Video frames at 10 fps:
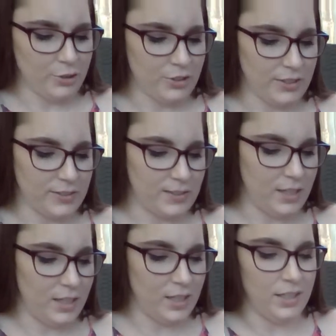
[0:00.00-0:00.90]

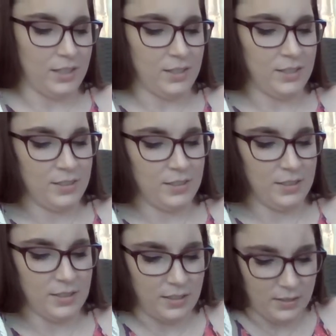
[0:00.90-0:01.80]
16,
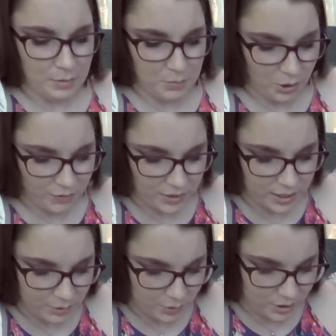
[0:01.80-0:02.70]
because somehow I have to
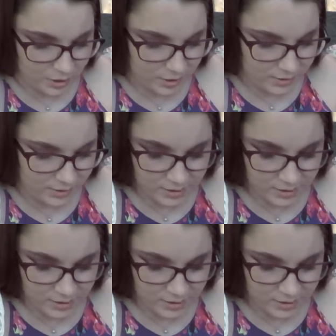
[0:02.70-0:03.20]
count that.